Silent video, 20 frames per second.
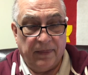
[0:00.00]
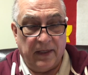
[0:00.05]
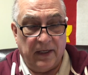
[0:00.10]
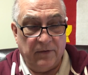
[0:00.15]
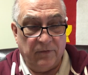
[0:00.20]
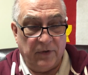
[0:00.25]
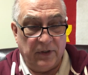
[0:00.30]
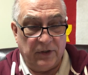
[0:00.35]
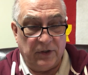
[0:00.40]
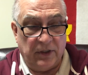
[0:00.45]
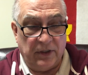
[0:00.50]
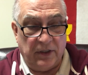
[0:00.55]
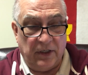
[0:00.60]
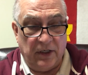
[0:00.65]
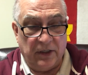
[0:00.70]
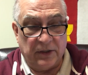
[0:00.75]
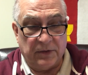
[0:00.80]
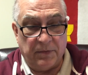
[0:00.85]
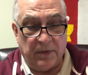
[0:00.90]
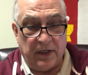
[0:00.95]
In recent
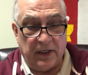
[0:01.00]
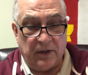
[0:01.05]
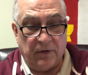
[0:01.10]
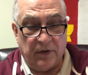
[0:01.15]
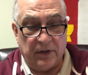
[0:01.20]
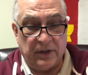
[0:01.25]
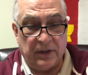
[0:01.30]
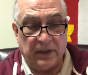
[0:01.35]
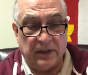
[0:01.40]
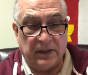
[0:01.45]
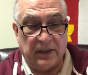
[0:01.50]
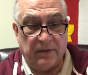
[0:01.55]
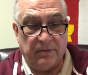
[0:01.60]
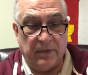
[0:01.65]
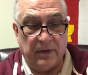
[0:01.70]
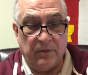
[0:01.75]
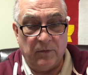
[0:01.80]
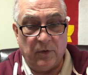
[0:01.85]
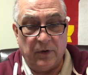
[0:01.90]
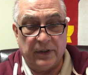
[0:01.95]
years, many Christians have
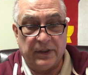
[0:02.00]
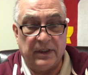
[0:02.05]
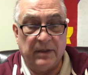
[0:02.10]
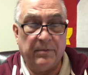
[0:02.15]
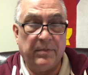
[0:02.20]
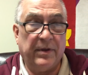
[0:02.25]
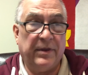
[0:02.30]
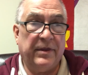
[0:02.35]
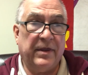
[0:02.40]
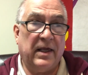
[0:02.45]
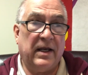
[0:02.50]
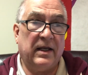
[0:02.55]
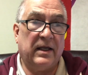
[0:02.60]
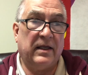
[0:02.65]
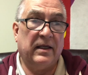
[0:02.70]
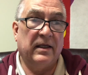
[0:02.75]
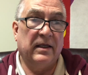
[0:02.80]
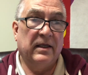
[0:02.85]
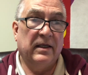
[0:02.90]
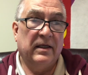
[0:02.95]
been more sympathetic
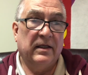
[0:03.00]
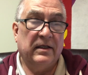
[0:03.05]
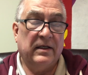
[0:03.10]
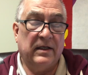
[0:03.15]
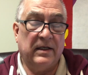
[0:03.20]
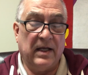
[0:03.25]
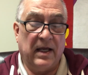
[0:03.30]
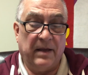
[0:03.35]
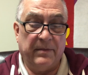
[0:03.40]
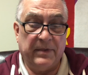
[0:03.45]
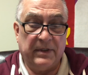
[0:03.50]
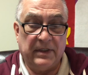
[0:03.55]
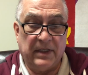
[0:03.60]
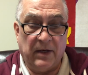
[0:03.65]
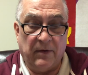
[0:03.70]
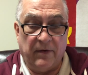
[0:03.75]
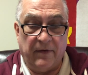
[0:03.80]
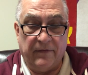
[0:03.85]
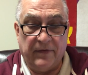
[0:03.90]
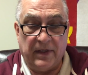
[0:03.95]
to Thomas,
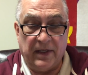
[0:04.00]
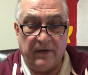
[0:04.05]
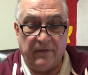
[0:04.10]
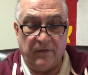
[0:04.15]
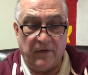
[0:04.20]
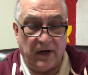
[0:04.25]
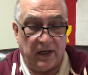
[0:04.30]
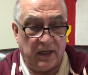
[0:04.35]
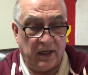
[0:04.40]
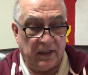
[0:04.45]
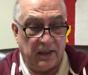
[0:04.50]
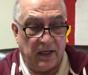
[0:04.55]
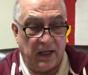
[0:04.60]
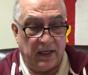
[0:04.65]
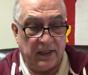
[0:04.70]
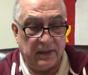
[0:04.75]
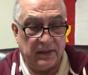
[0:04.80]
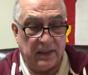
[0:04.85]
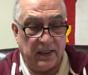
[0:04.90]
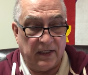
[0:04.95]
however. They've
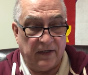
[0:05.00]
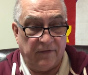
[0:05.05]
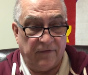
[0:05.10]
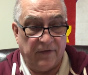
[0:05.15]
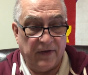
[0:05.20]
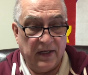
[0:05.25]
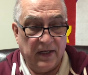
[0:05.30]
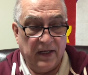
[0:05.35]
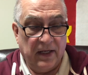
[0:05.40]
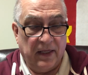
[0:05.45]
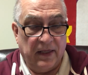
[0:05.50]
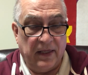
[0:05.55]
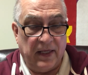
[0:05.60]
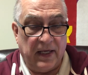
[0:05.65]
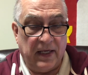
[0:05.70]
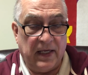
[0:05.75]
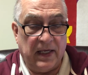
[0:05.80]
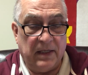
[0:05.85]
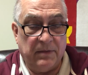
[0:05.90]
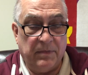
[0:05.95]
recognized that if
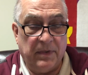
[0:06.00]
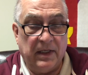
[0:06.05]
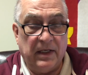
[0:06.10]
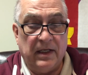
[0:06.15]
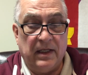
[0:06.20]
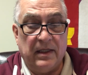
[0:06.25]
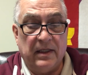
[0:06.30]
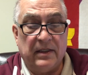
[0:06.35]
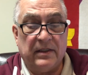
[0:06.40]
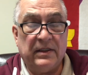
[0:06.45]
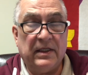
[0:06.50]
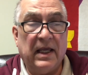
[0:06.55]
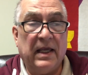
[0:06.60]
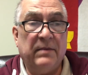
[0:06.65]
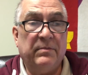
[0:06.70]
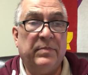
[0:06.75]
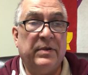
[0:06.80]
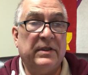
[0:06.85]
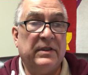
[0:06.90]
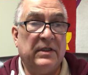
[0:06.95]
they had been in the
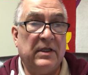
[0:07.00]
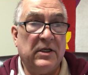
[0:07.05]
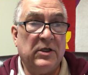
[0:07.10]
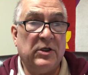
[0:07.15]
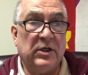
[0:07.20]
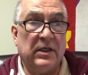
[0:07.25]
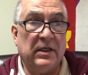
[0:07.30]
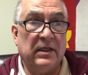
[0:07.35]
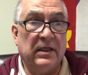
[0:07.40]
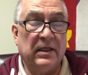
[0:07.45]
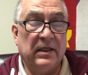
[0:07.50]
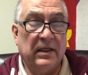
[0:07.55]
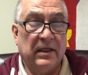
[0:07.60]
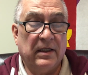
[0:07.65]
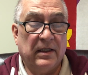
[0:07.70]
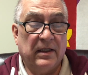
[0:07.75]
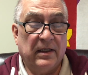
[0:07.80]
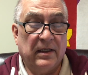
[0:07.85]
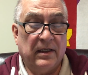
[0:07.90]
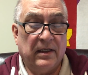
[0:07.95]
same position
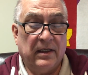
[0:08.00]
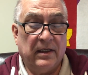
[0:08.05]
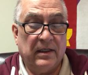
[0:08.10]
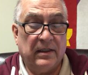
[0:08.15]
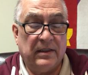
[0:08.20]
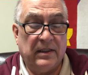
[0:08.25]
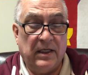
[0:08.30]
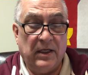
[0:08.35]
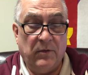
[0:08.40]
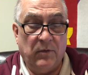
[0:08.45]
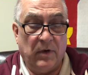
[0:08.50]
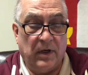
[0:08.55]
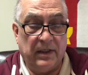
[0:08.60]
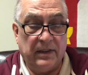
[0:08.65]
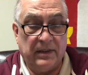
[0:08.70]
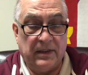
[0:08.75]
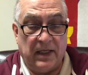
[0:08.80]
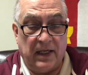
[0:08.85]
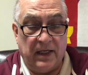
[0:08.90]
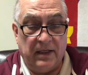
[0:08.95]
as he
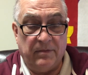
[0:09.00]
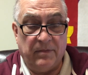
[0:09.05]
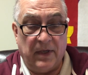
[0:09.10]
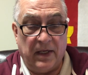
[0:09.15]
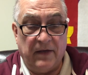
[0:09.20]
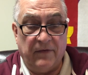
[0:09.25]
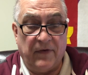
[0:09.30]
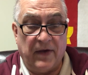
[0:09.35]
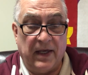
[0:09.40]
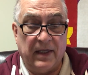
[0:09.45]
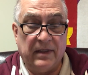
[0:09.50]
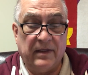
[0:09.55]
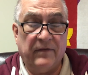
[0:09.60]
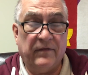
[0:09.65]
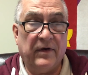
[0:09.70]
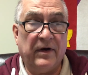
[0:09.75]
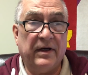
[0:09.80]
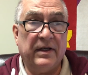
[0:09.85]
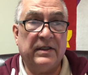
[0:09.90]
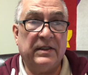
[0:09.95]
was, they may have had the
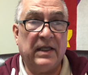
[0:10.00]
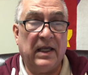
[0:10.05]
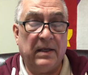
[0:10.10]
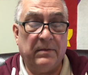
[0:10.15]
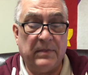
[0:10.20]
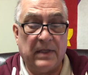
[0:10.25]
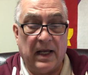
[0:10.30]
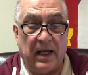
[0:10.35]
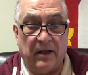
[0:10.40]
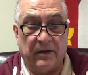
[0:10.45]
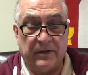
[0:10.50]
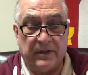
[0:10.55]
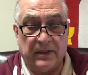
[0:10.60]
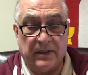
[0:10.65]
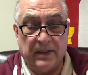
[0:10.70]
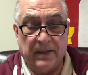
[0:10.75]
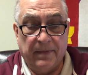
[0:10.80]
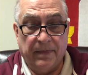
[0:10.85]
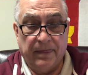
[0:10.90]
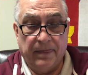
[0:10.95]
very same doubts.